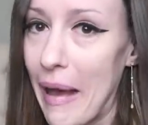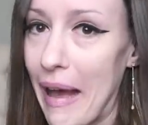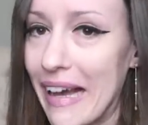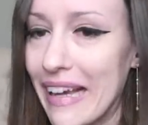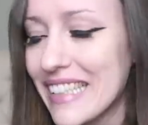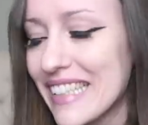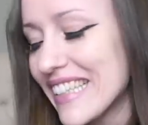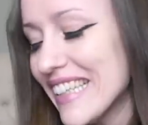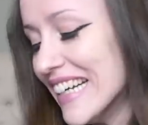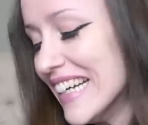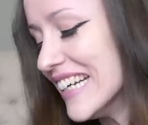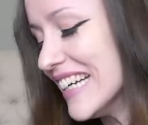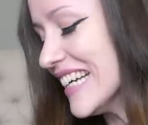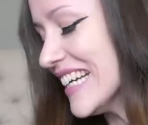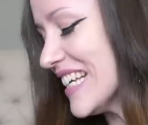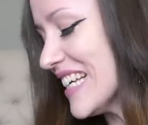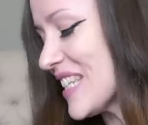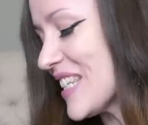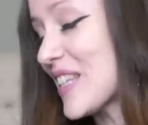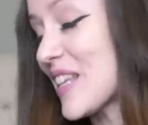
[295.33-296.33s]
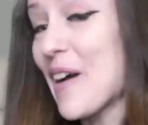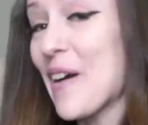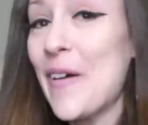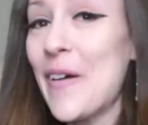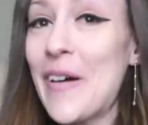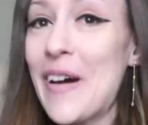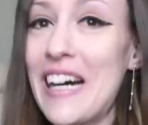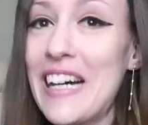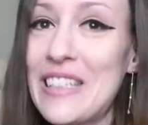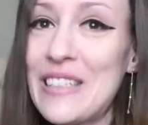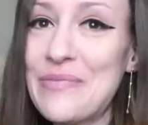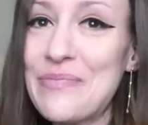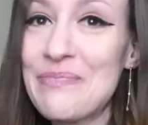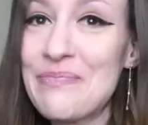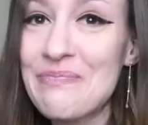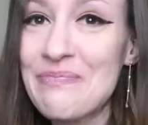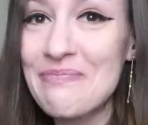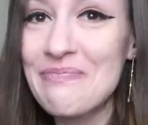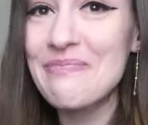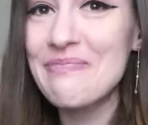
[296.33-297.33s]
bags. So,
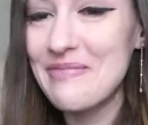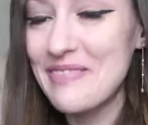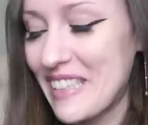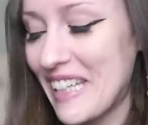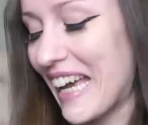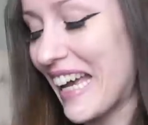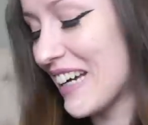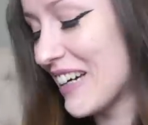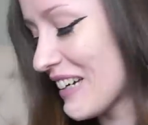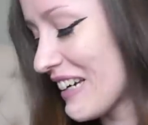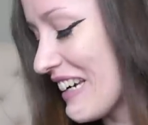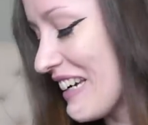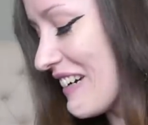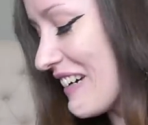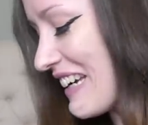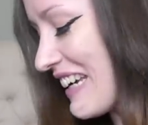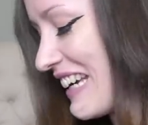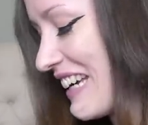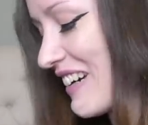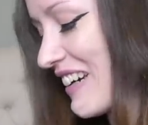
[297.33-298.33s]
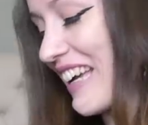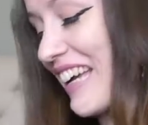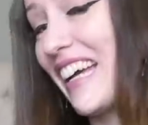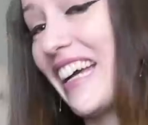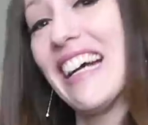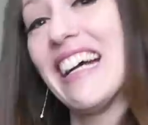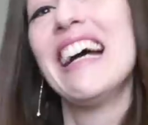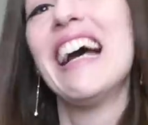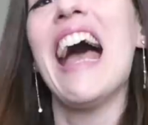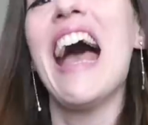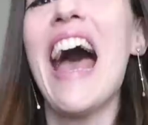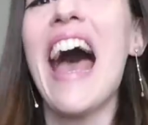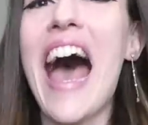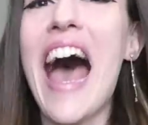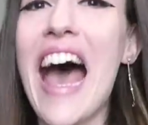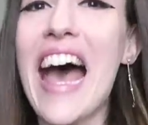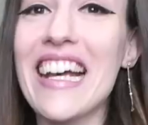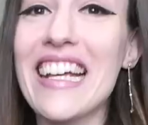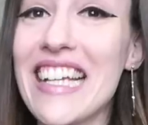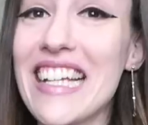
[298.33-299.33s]
um, okay, okay, okay, okay
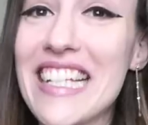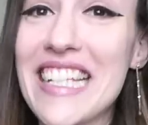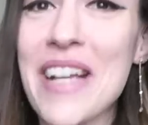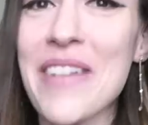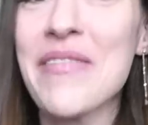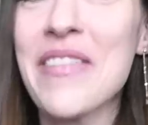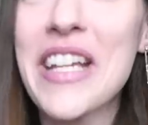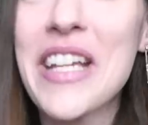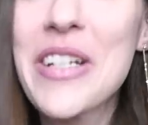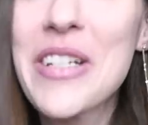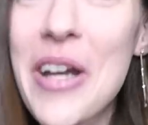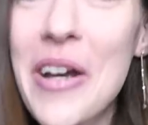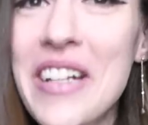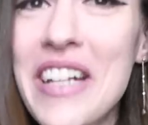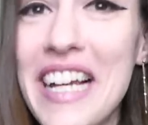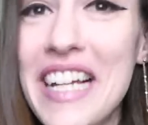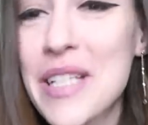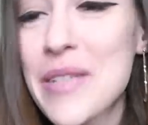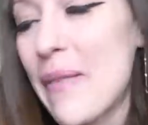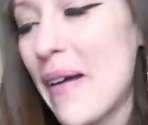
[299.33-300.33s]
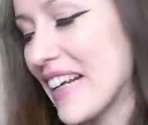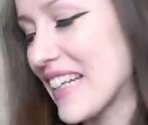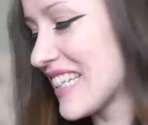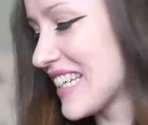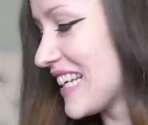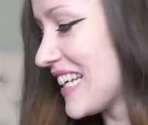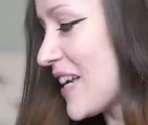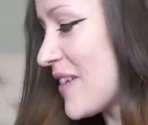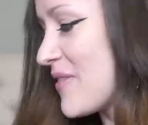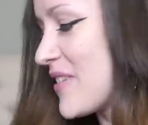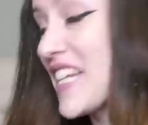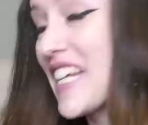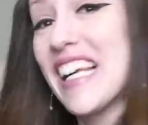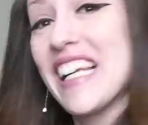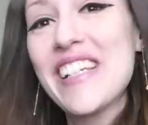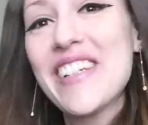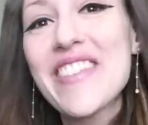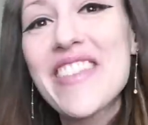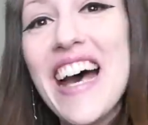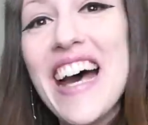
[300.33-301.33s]
it's something you don't expect, let me tell
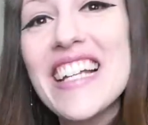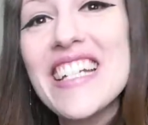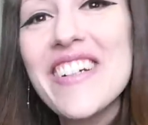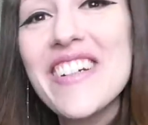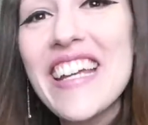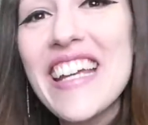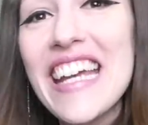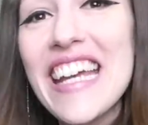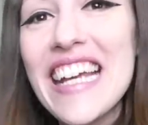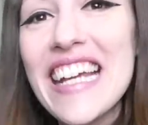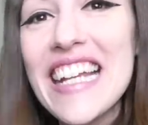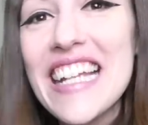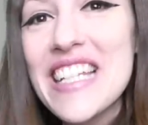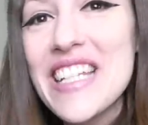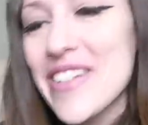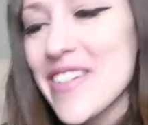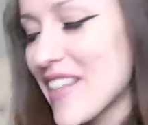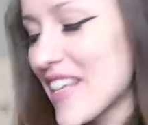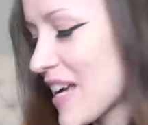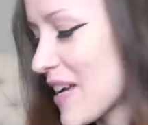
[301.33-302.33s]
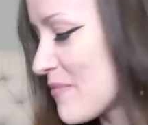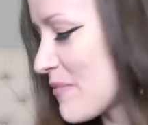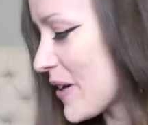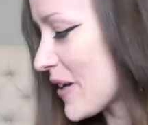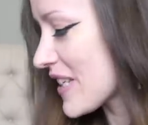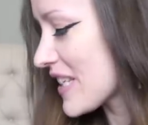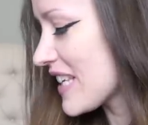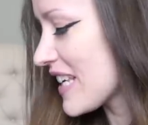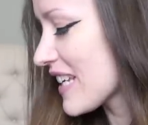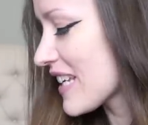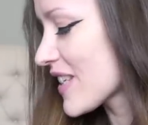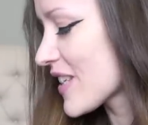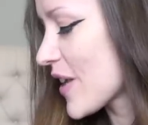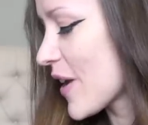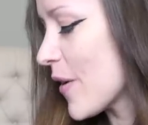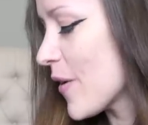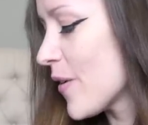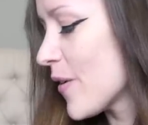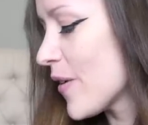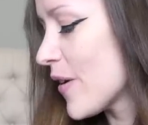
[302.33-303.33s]
you that. Okay, let's do the unboxing.
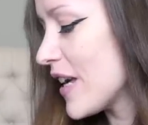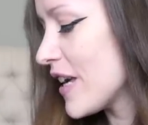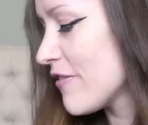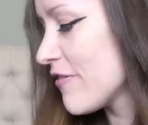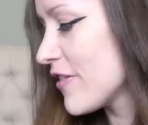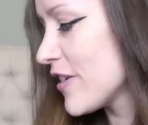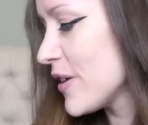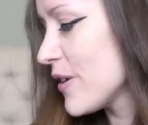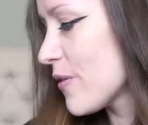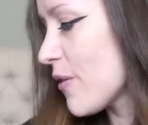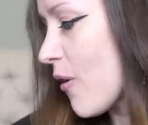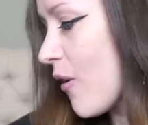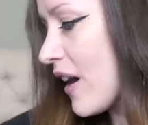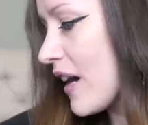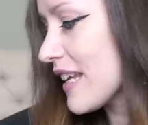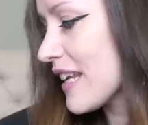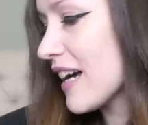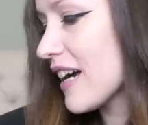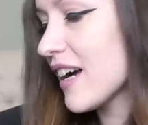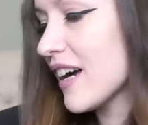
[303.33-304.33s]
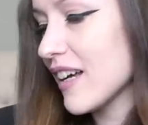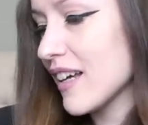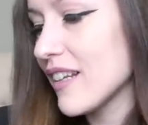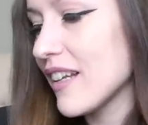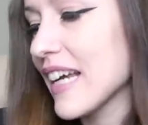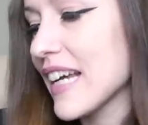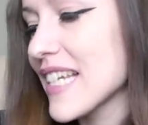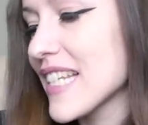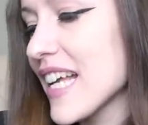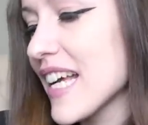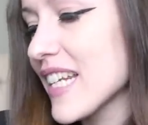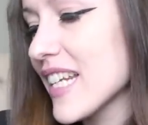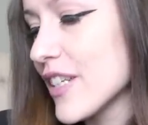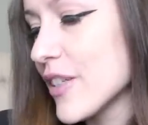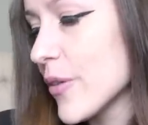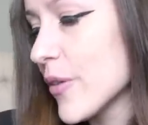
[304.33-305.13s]
So if you order, like I said, and